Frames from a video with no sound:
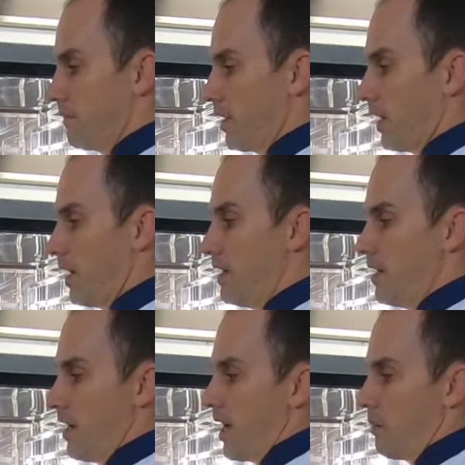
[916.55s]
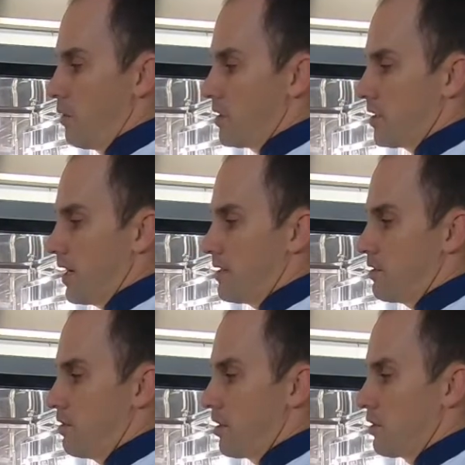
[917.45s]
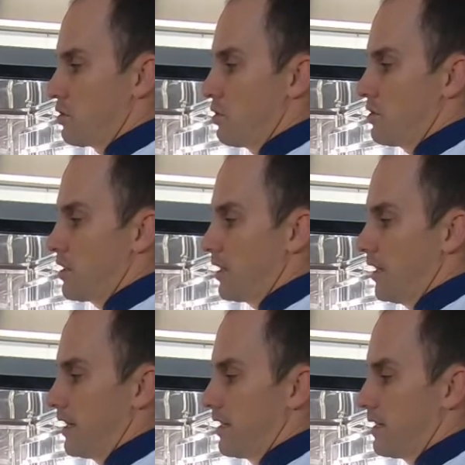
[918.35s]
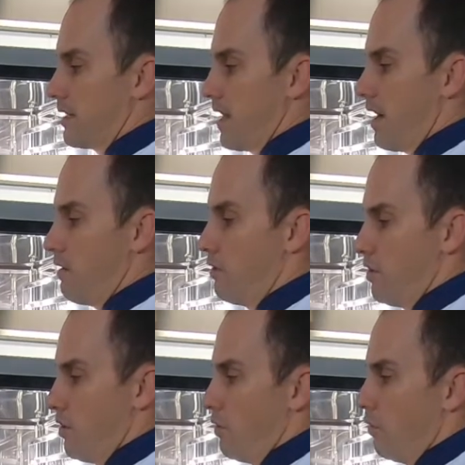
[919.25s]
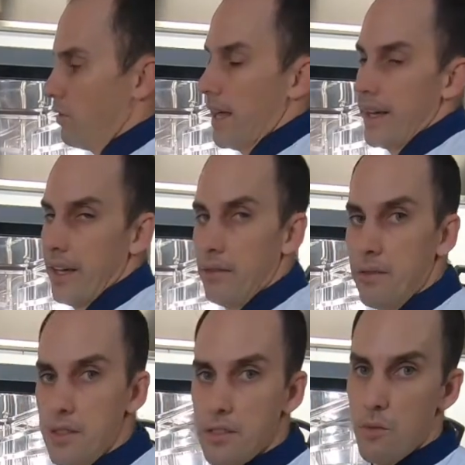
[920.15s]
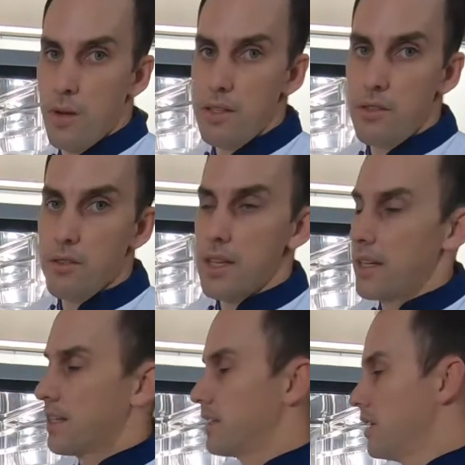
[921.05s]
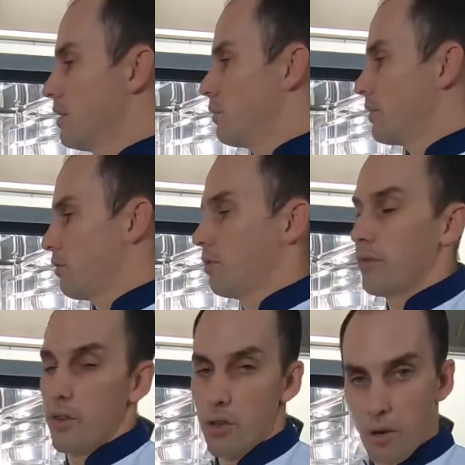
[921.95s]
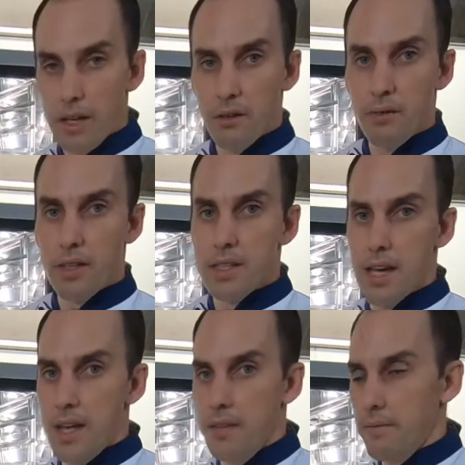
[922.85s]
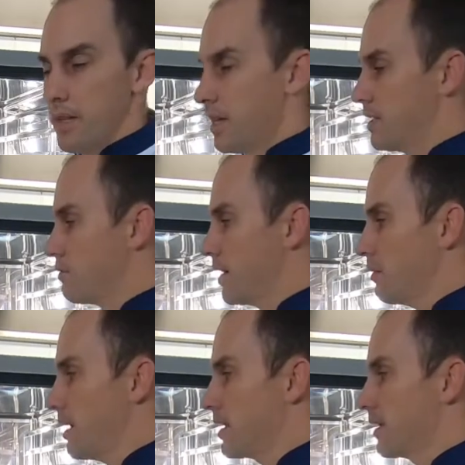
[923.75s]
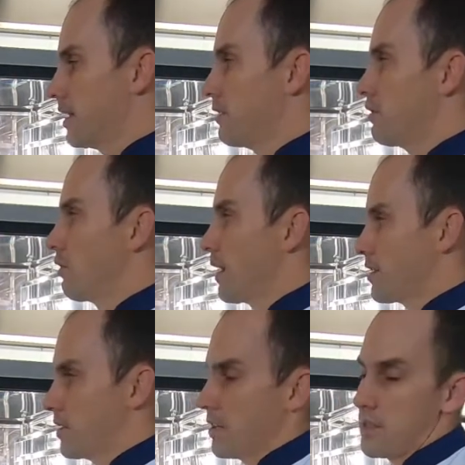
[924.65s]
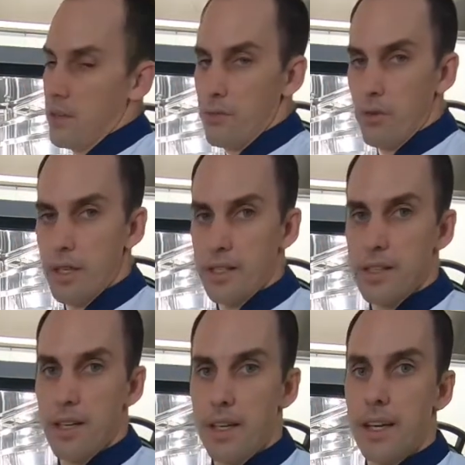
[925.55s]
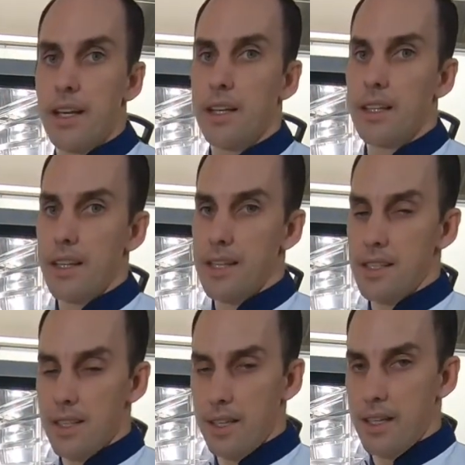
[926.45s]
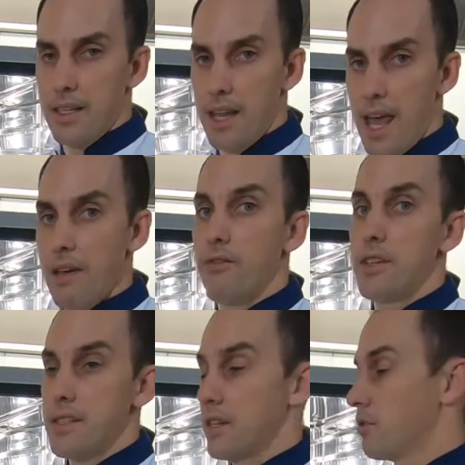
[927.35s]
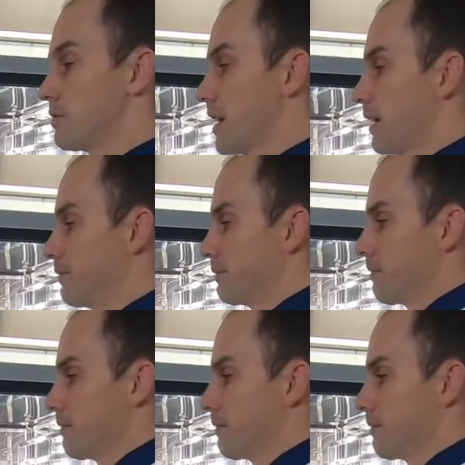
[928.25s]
okay? At which case you can choose to clean now or later. So once you're done with all of your cooking for the day, it's recommended that your Rationale Self-Cooking Centre gets a clean every single day.